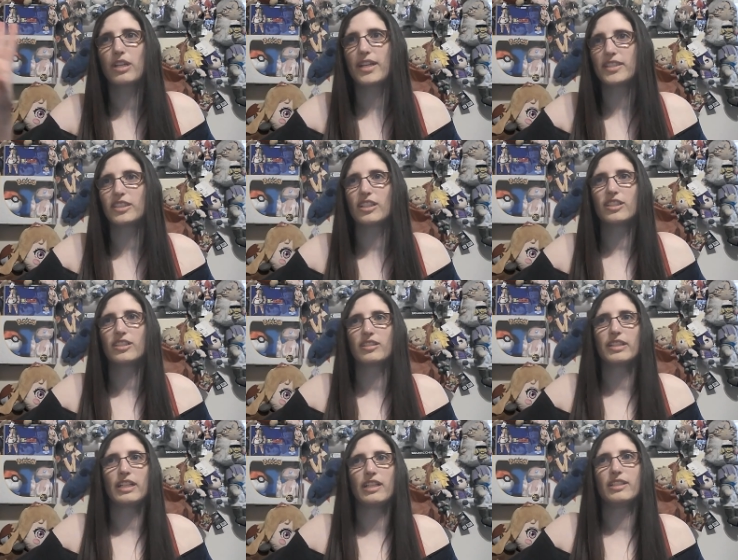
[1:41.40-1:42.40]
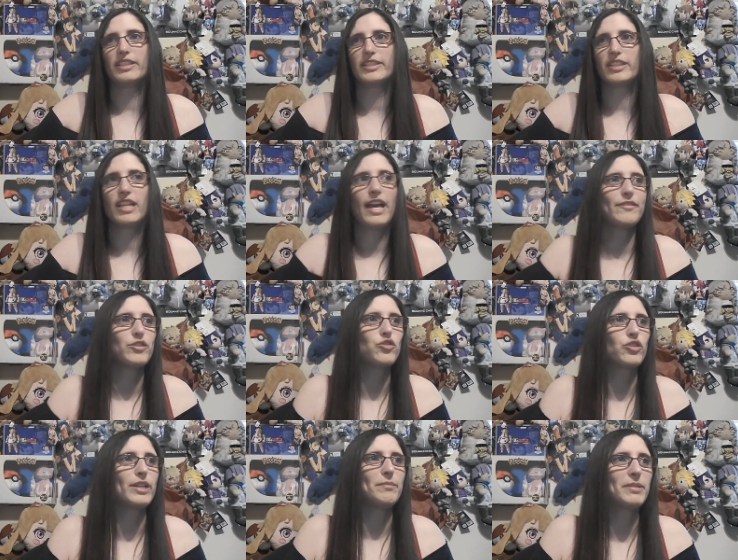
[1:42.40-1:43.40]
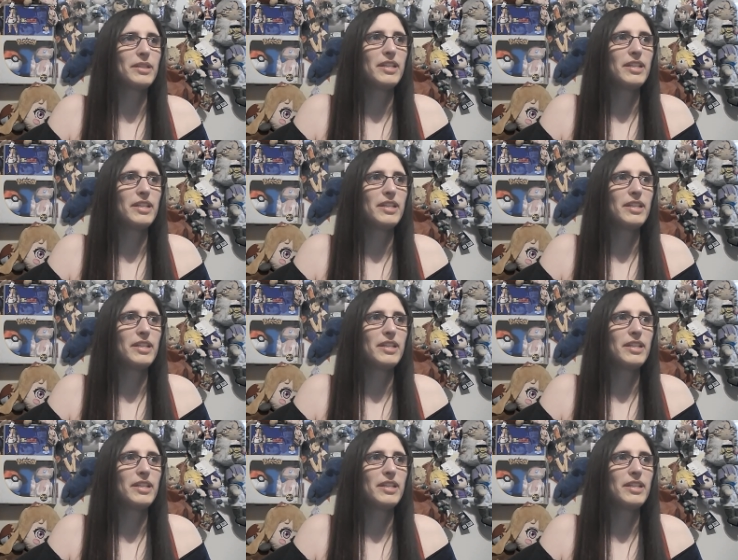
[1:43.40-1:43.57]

thoughts are are in the live stream.